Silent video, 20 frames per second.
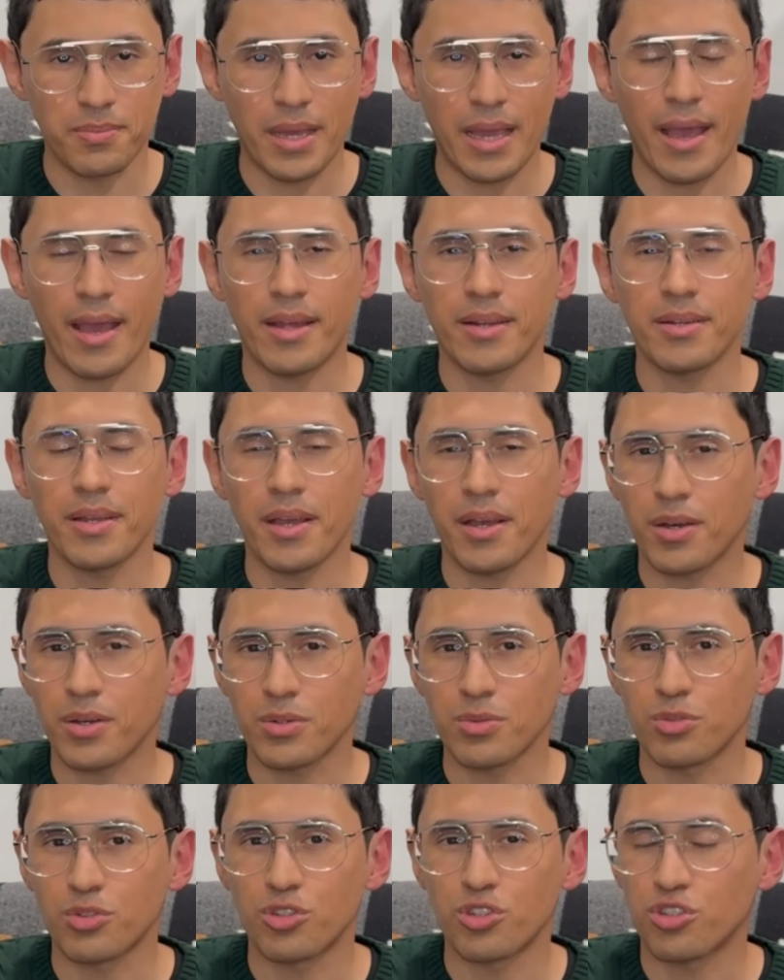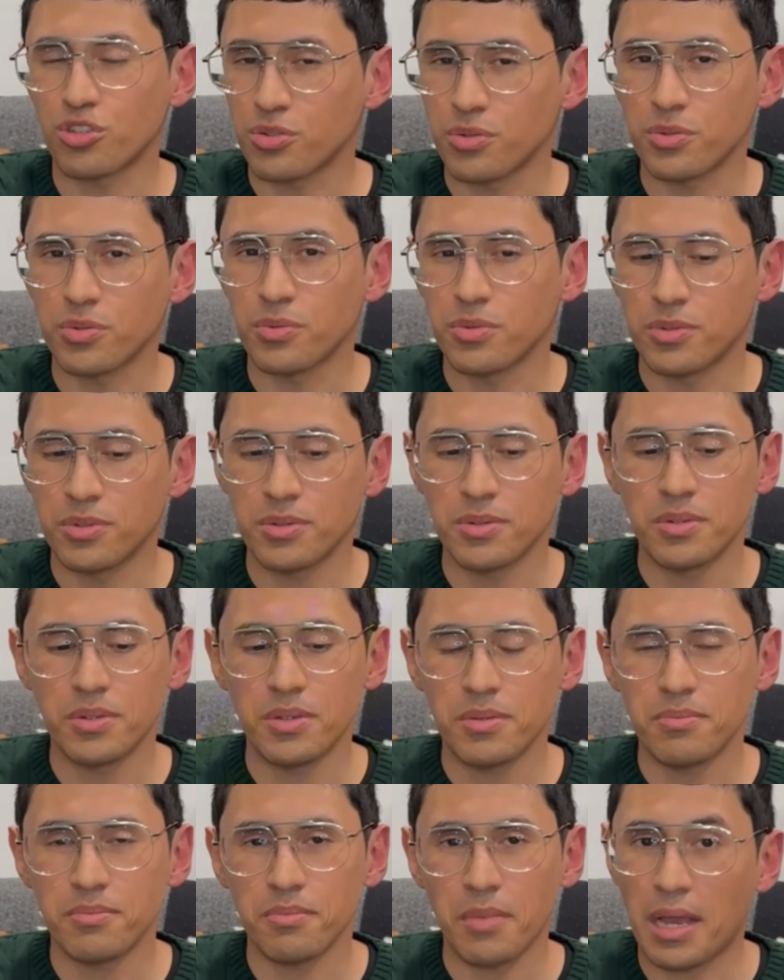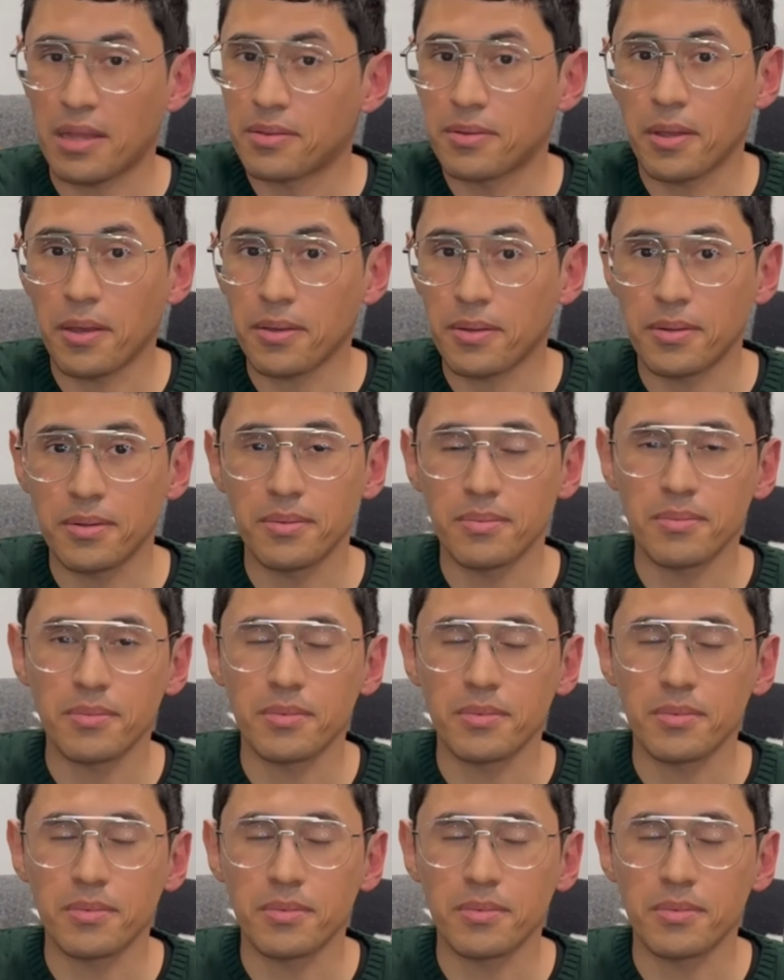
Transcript: handheld shoot at night.